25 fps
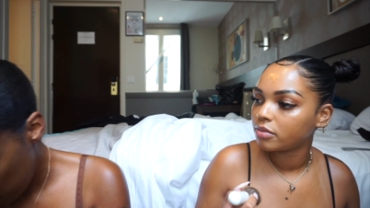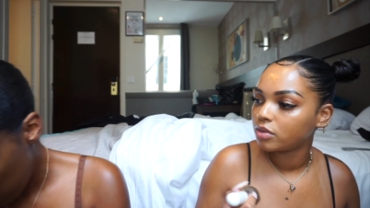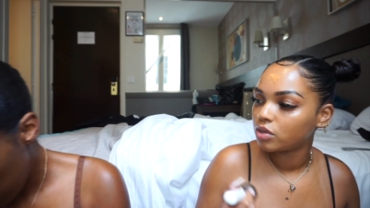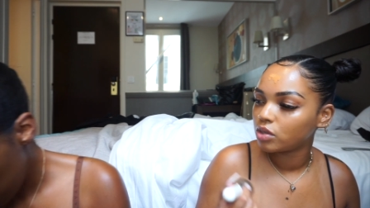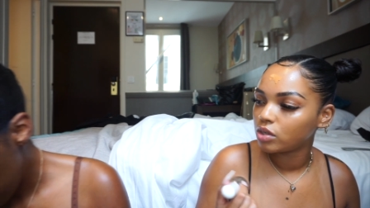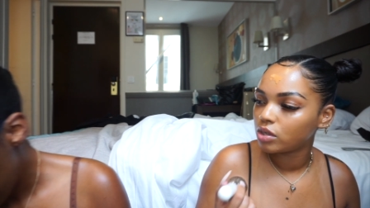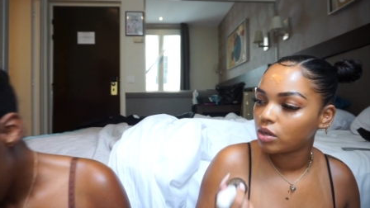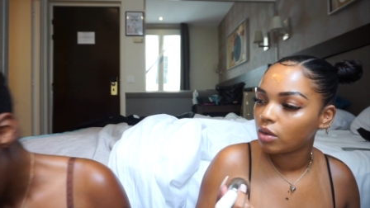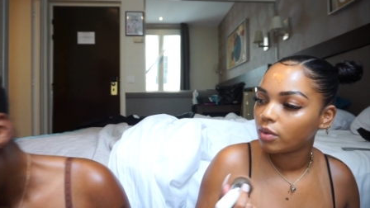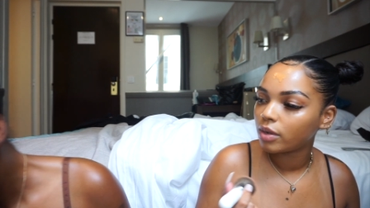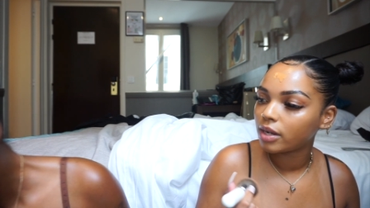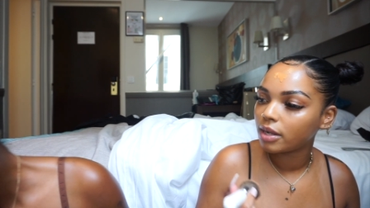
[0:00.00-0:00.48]
Do
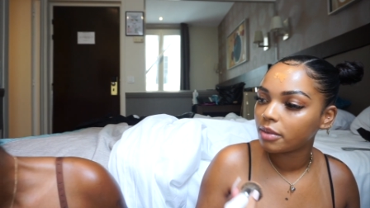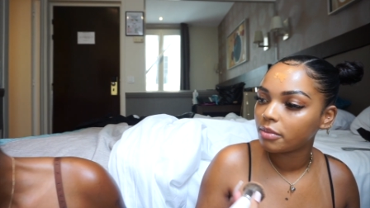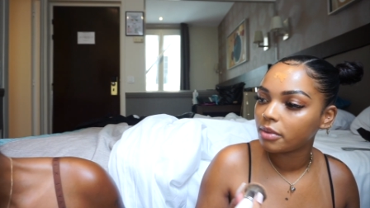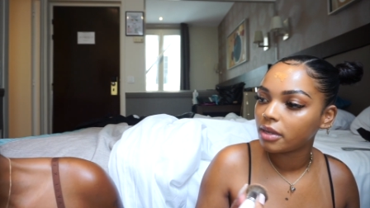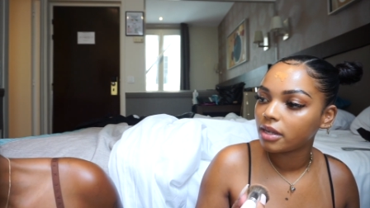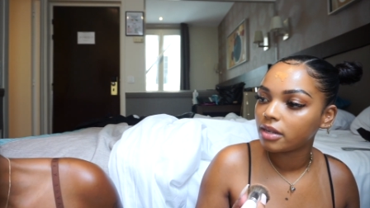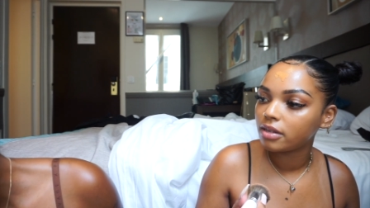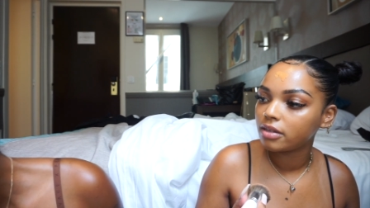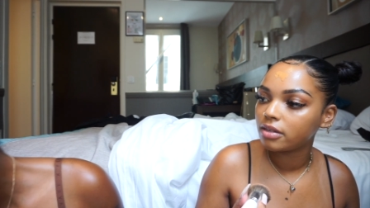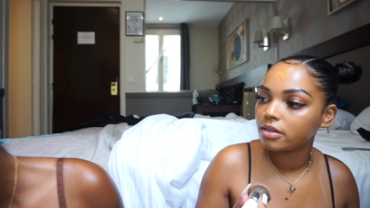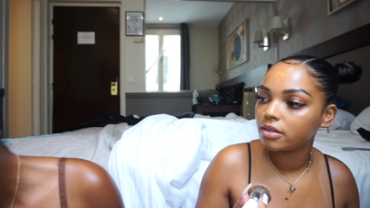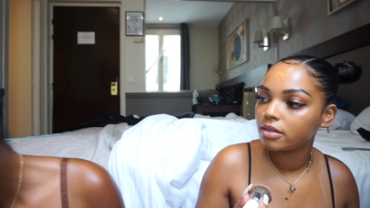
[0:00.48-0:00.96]
you know what I
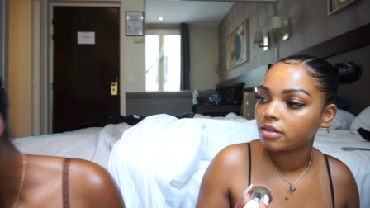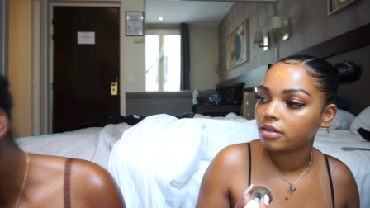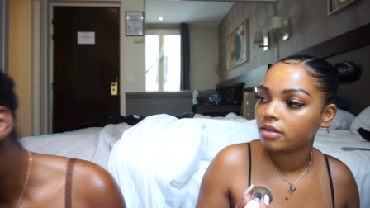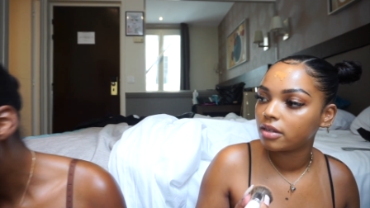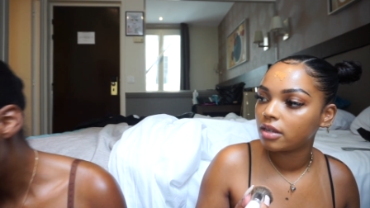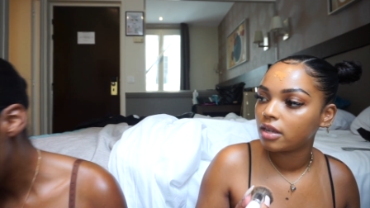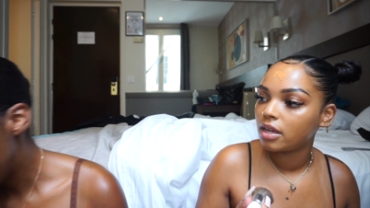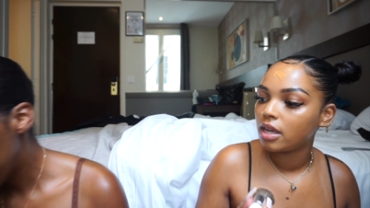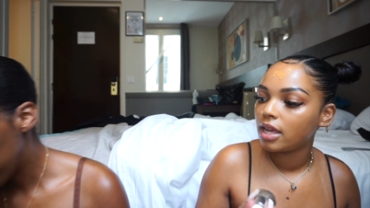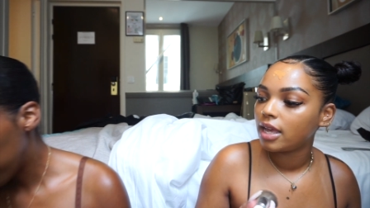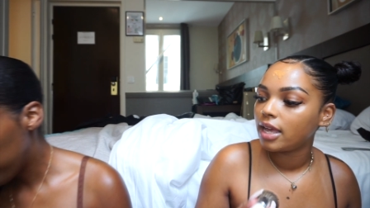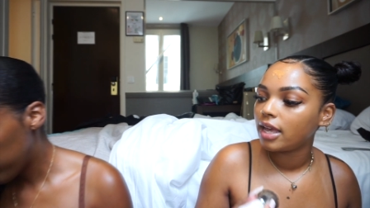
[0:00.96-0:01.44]
mean?
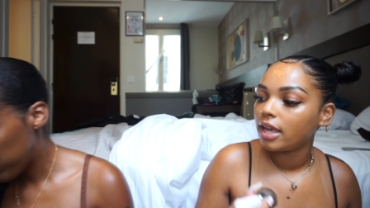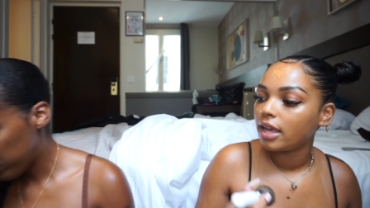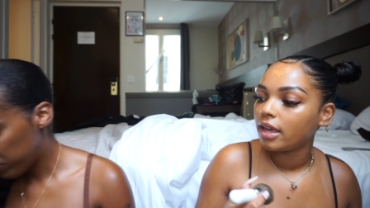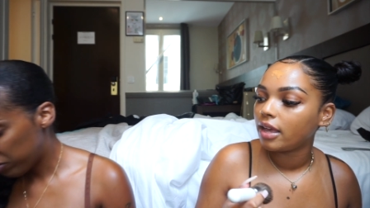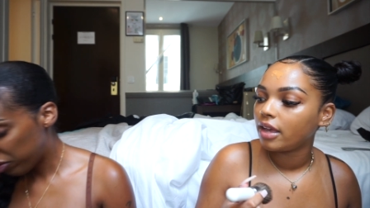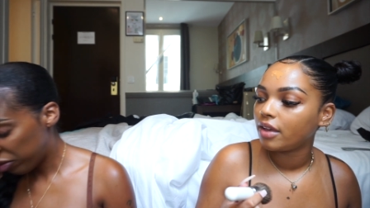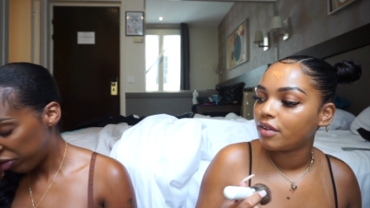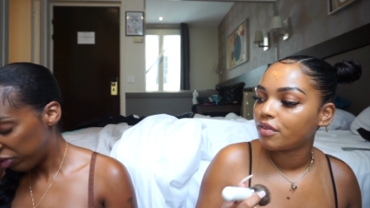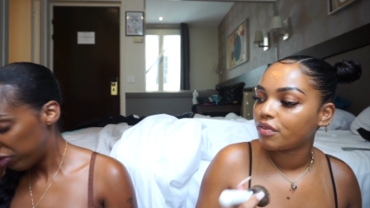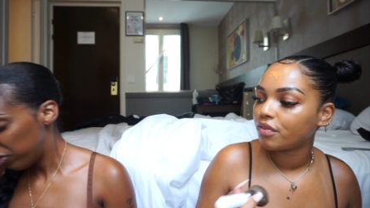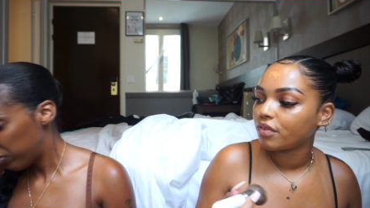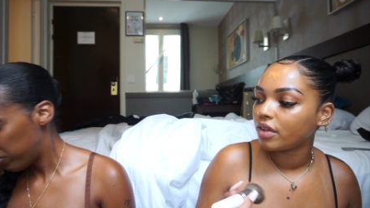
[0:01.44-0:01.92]
Mm-hmm.
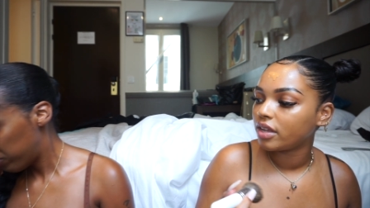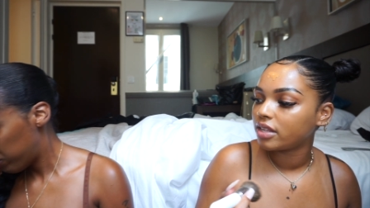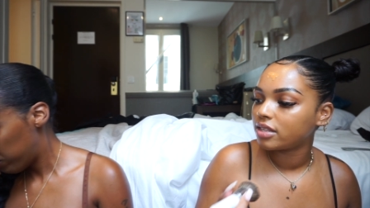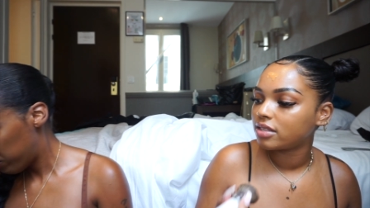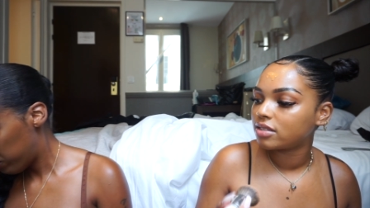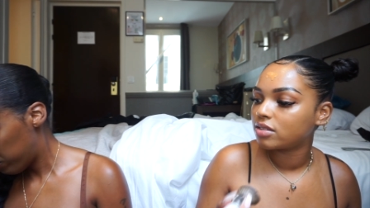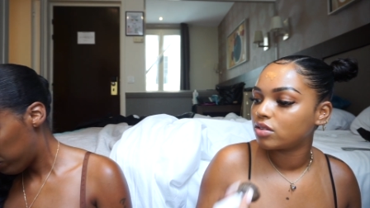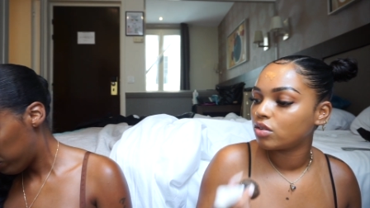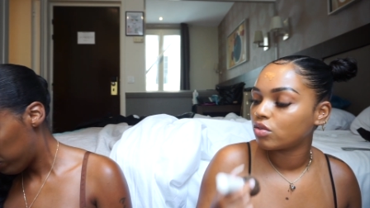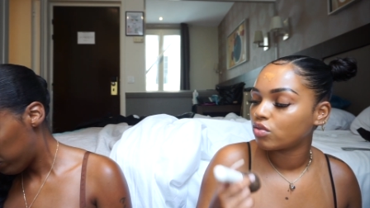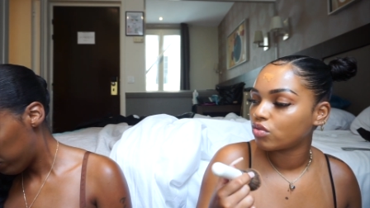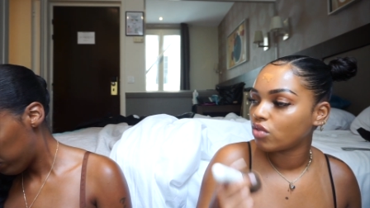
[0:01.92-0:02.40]
If
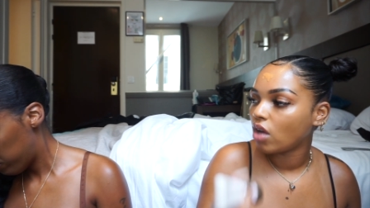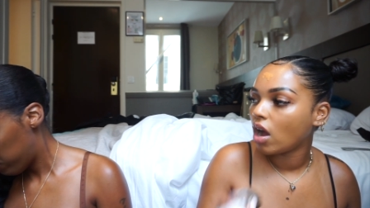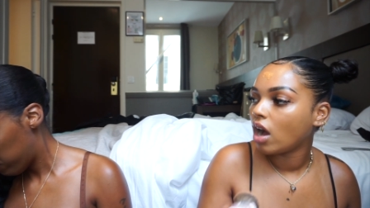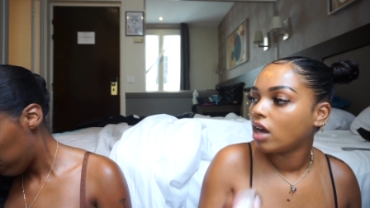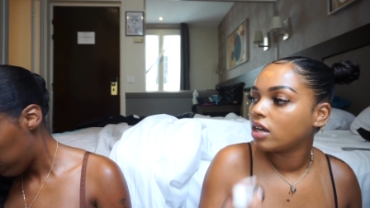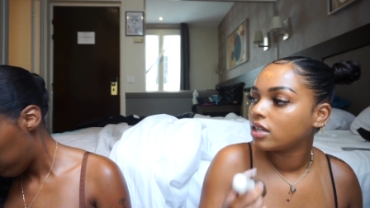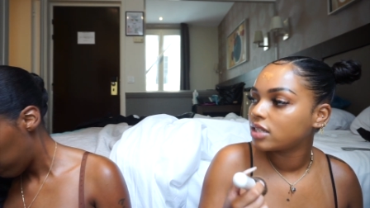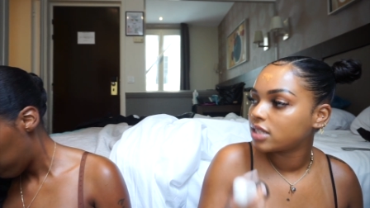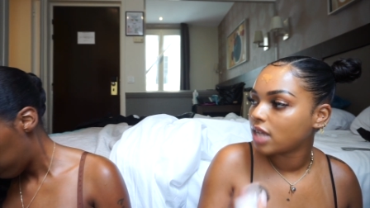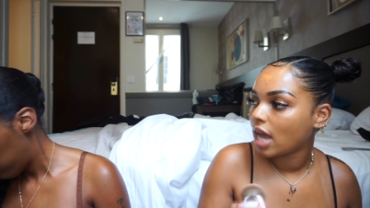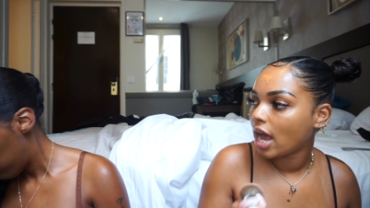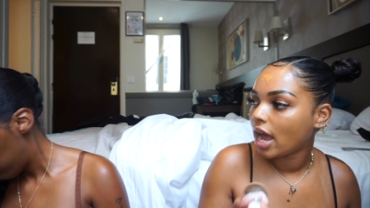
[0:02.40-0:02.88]
it's the
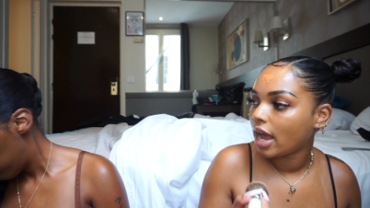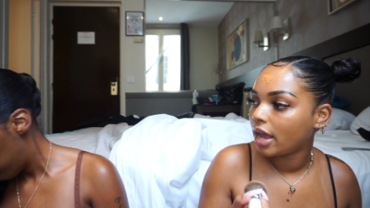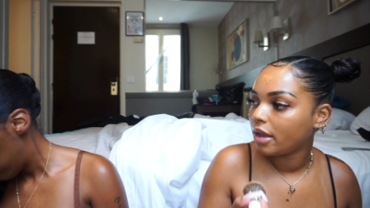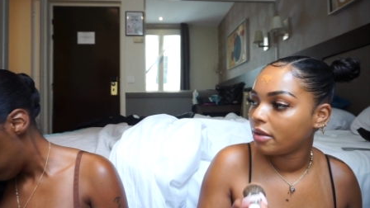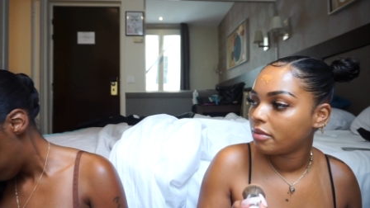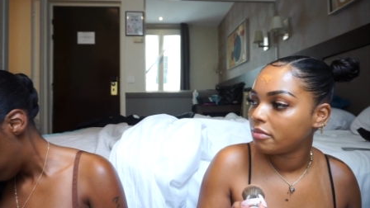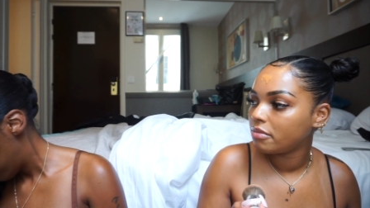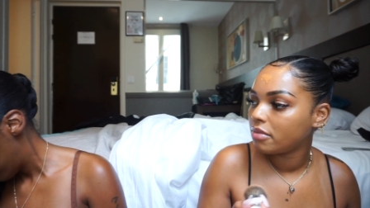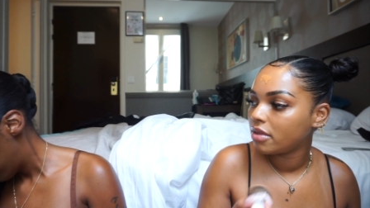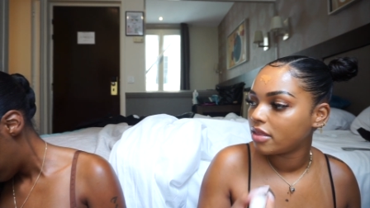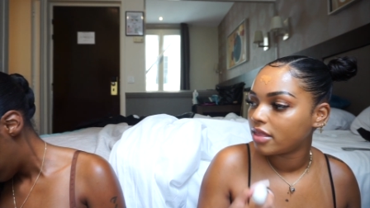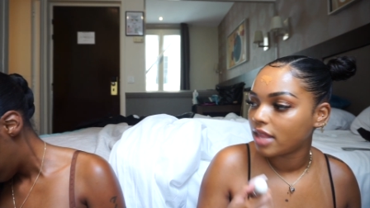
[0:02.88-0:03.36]
wrong
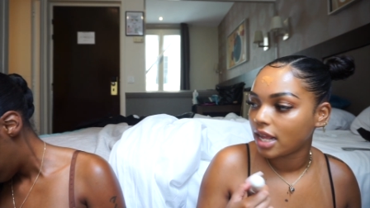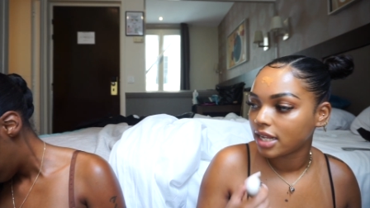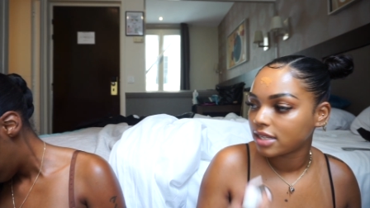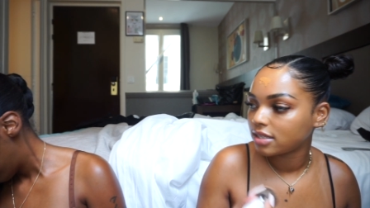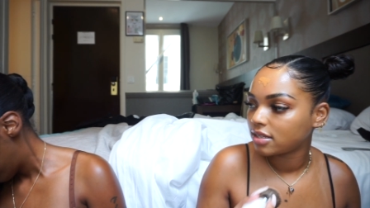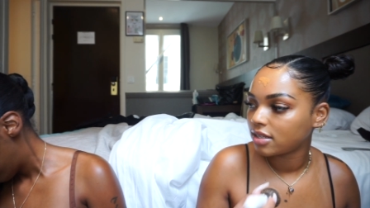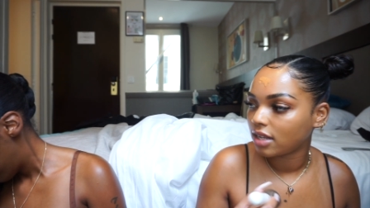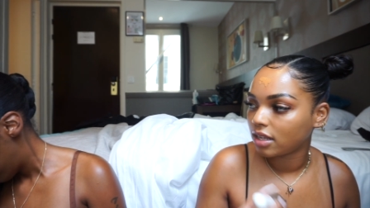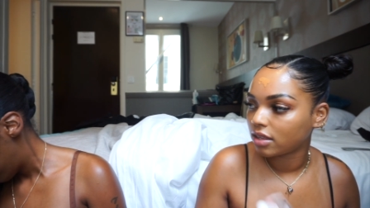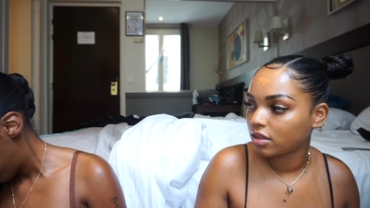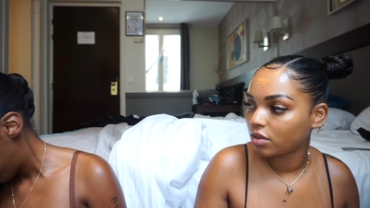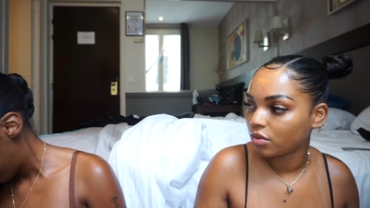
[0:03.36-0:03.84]
time,
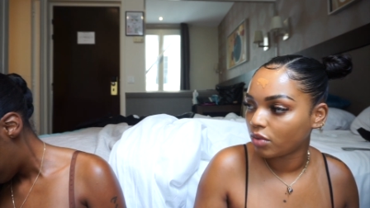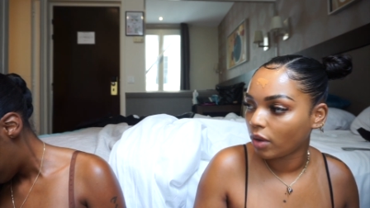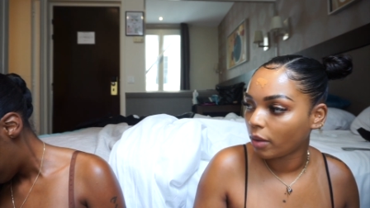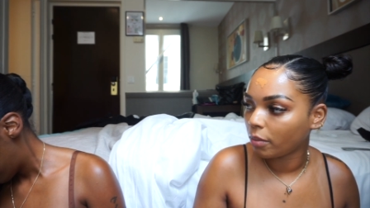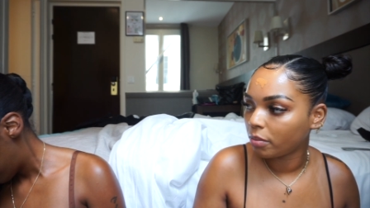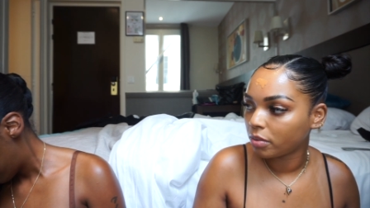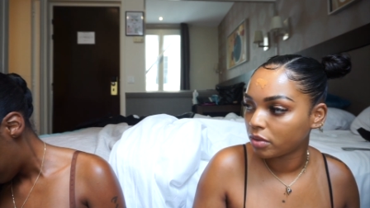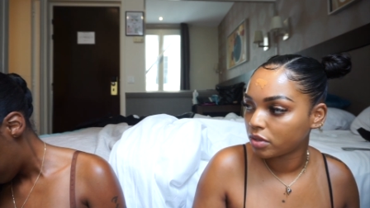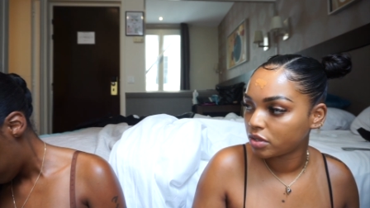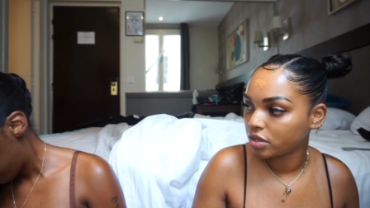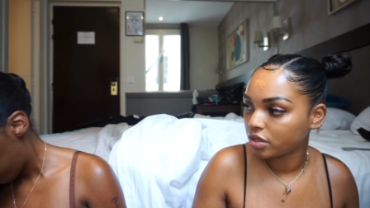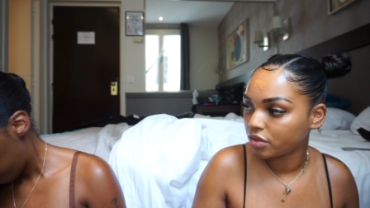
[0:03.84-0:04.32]
that's not the right
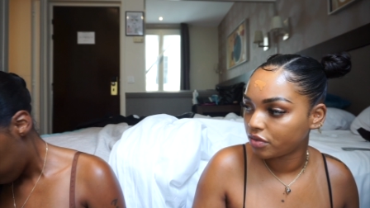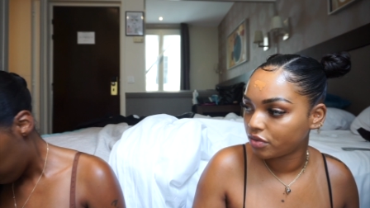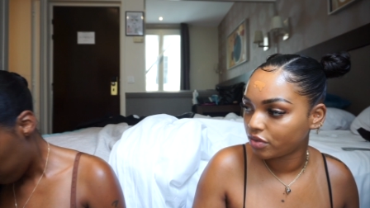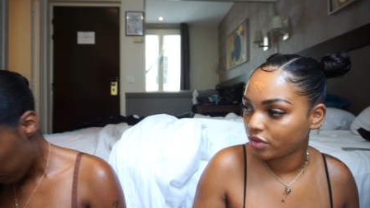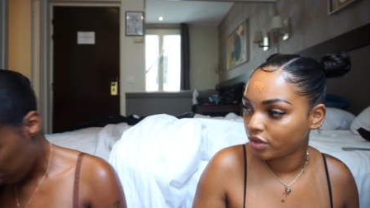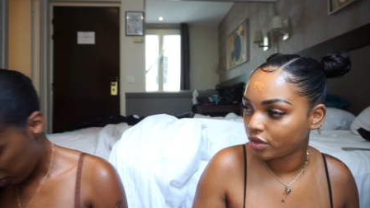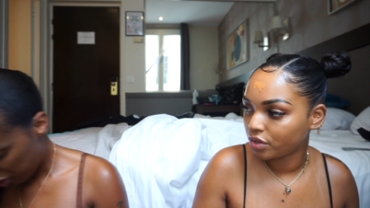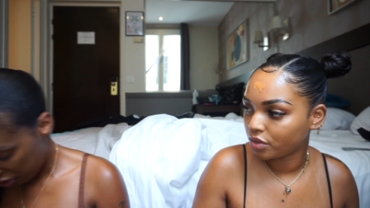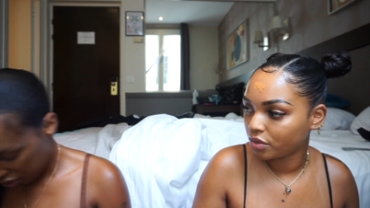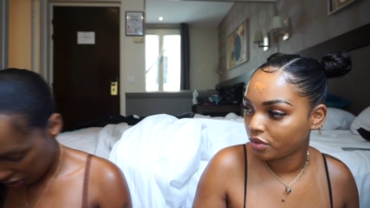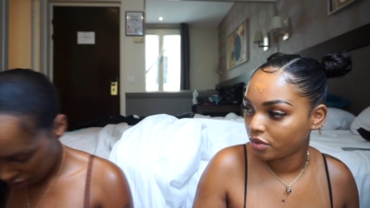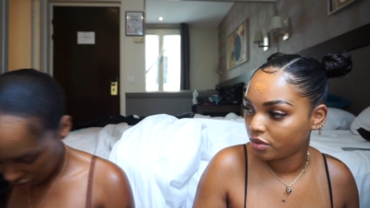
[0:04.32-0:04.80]
person for
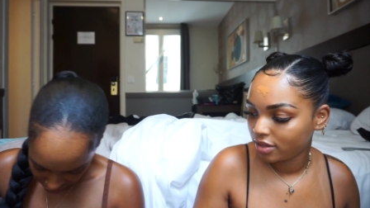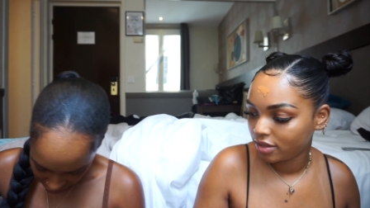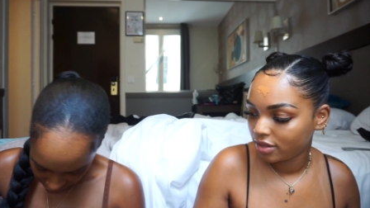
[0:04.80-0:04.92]
you.